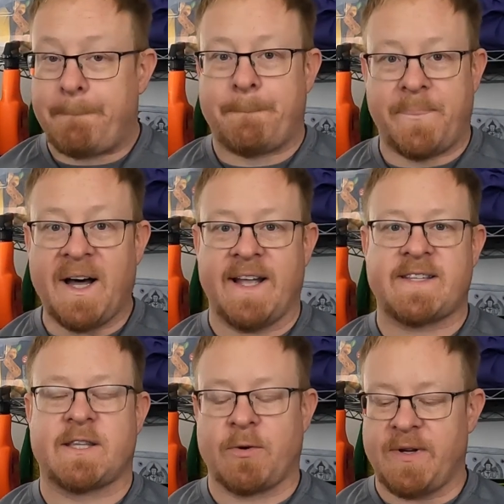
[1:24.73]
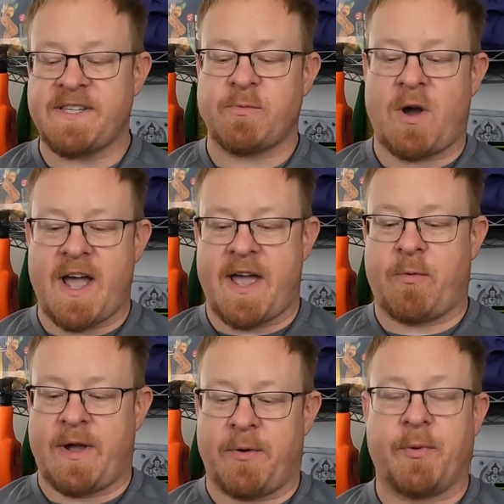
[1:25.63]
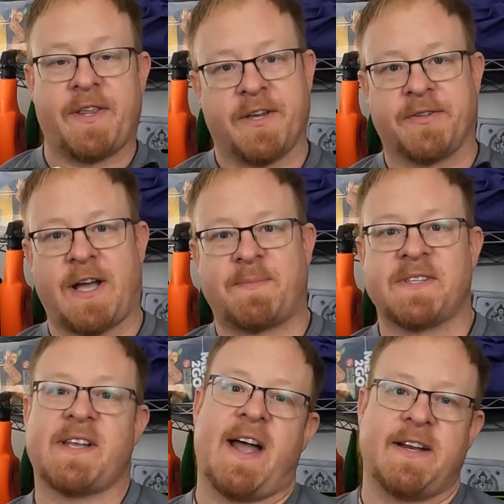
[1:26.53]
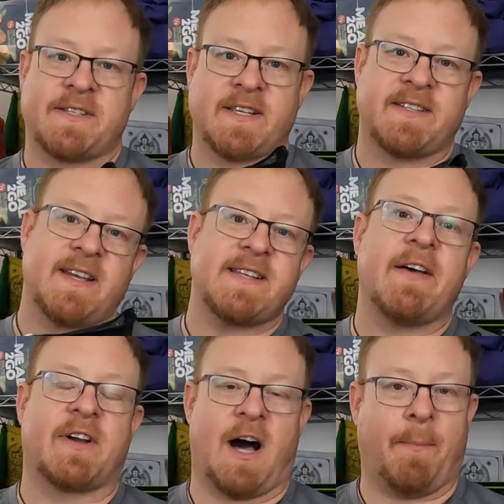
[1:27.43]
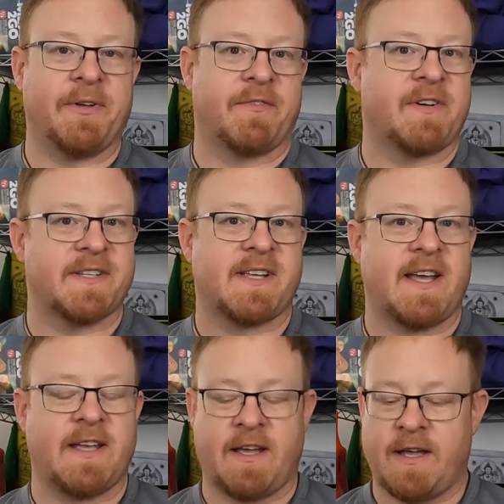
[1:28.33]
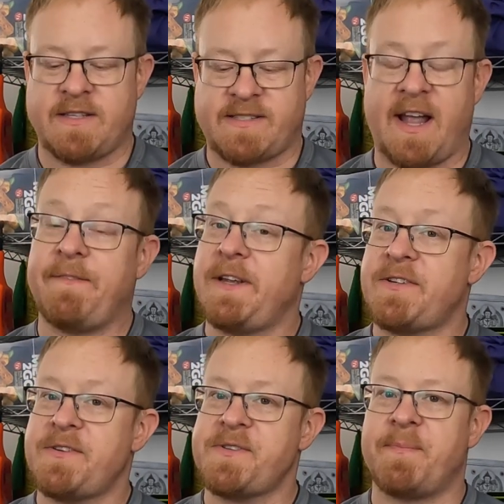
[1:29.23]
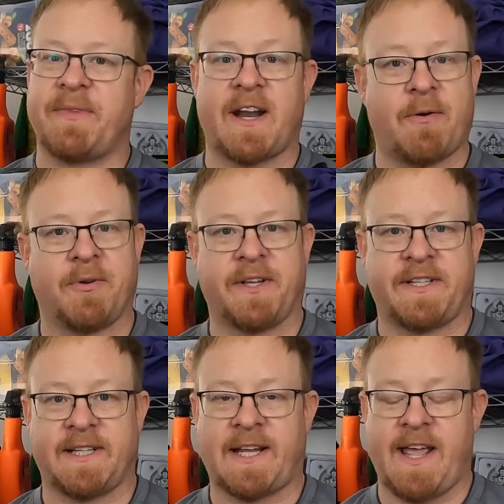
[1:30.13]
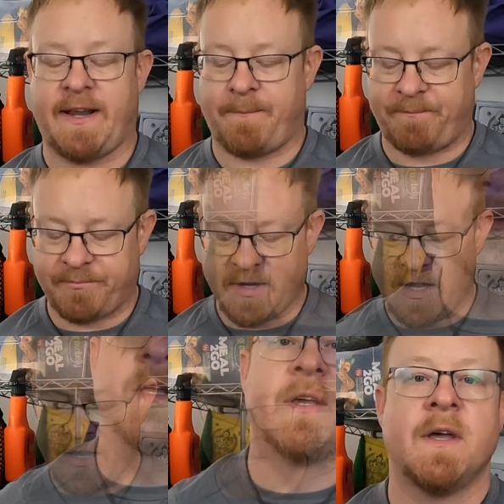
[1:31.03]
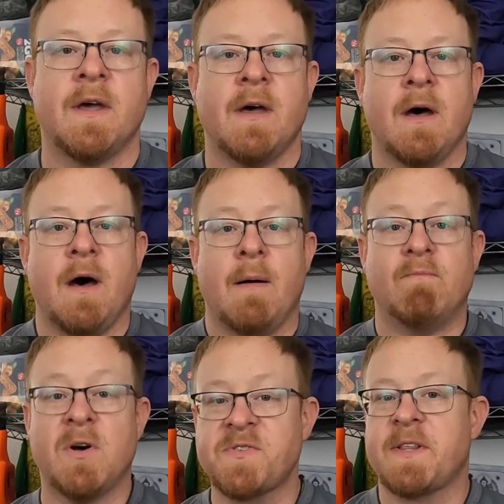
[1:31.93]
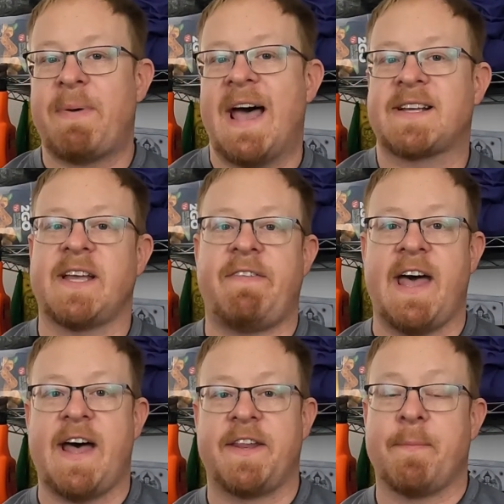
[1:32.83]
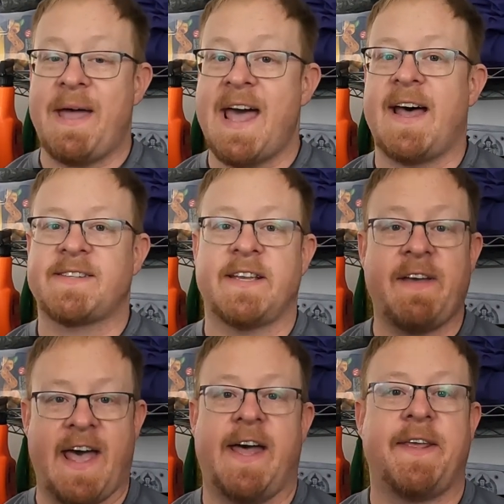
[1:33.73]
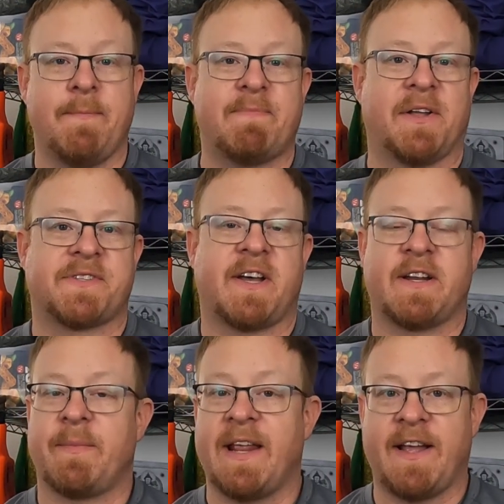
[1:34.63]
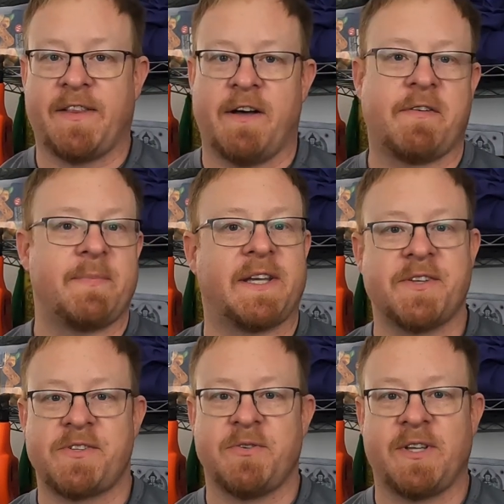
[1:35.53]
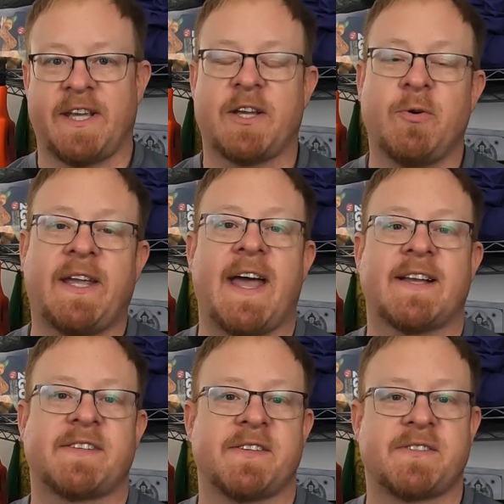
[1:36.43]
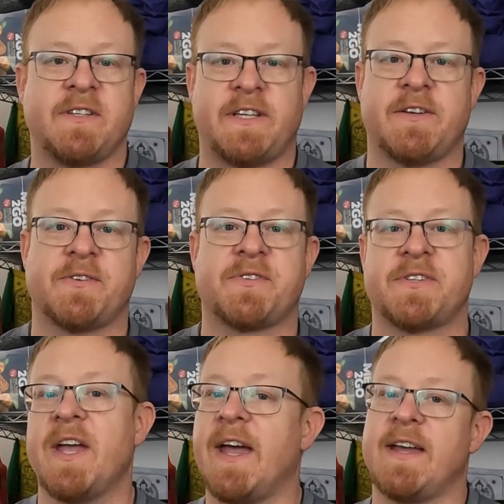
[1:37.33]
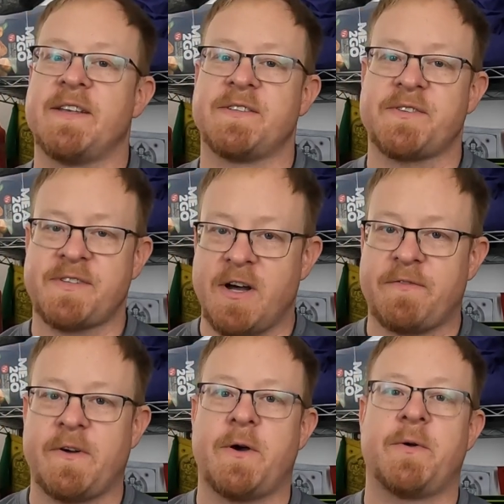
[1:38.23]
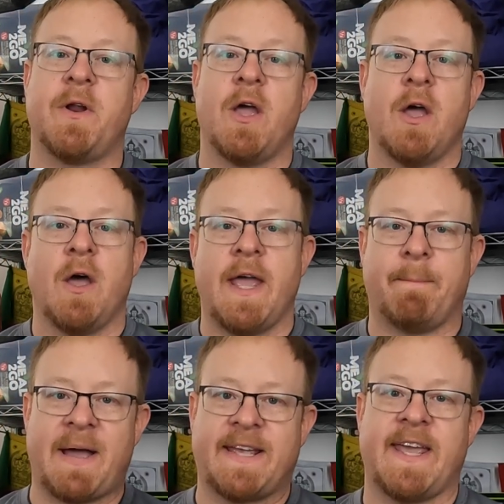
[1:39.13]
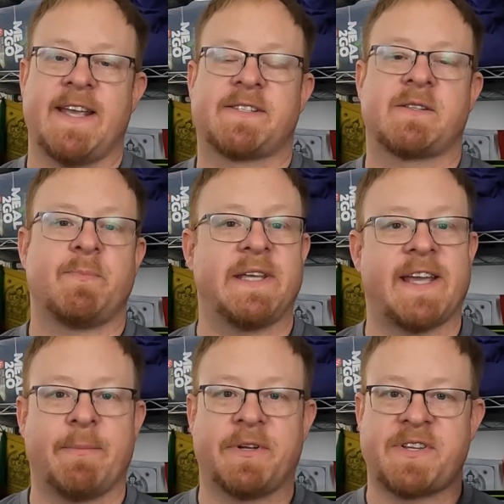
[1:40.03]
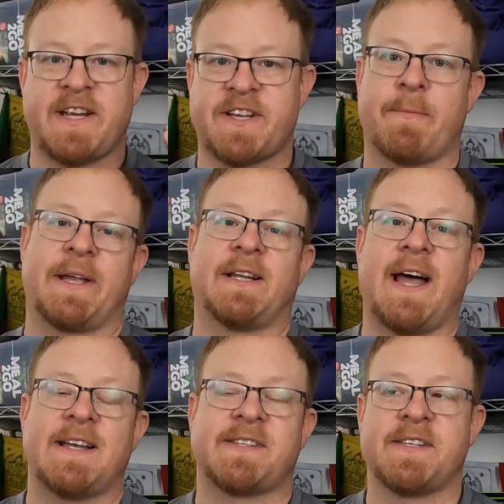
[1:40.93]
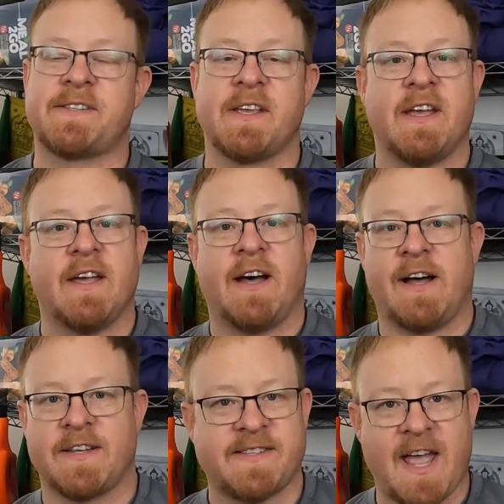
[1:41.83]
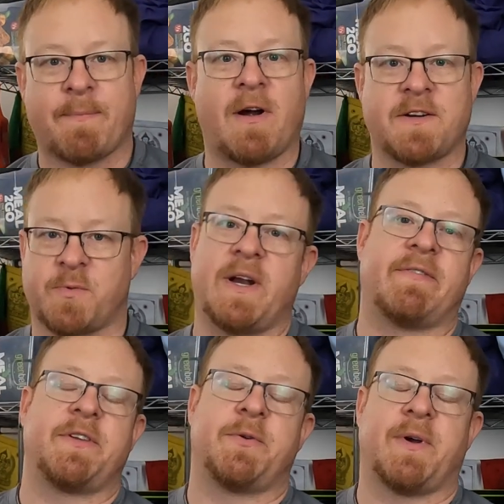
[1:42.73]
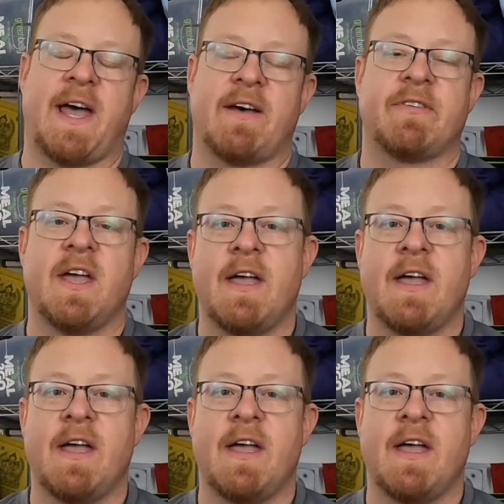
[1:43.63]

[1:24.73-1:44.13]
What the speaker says: But the reason why I went with Hilltop design is because it does have a couple different design features that I really did like. Most of the packs I've had in the past have had hip belts on them, and I love them because you can get quick access to gear such as your cell phone, in my case being able to change out my glasses, snack bars, whatever you have.